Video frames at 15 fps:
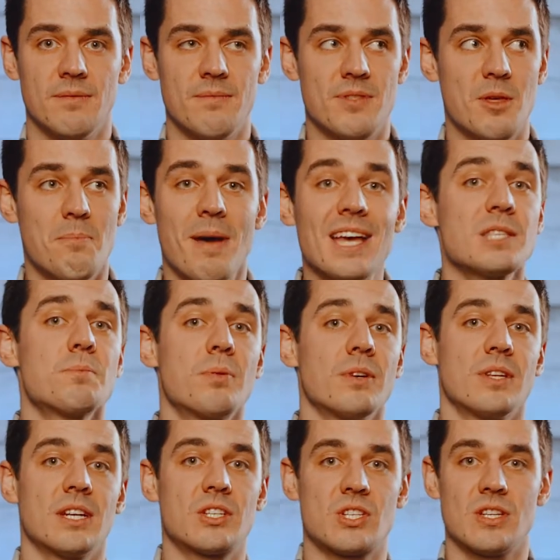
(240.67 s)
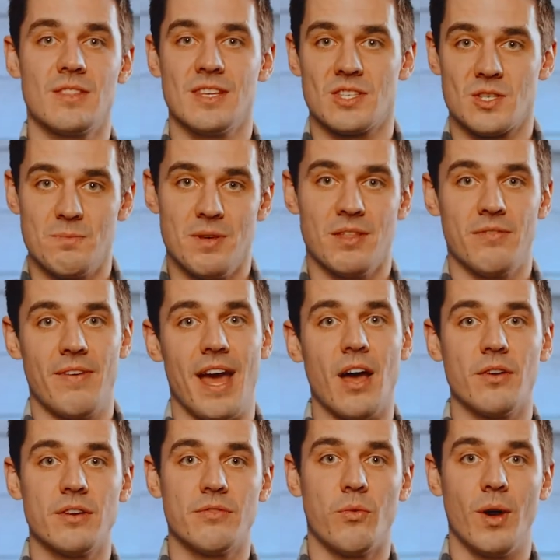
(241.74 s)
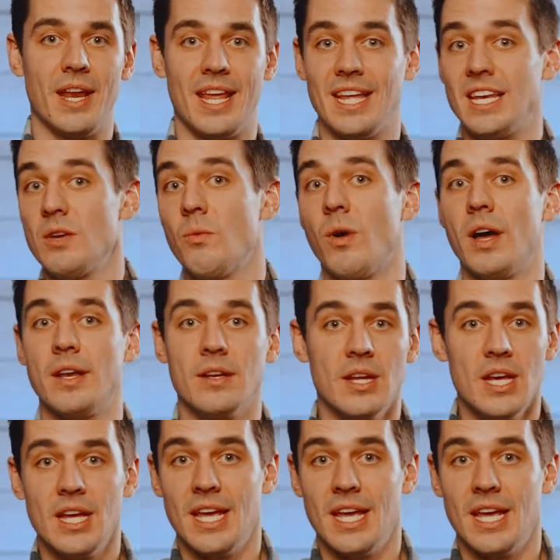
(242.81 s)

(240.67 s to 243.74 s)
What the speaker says: The best prediction that Smith found of what anyone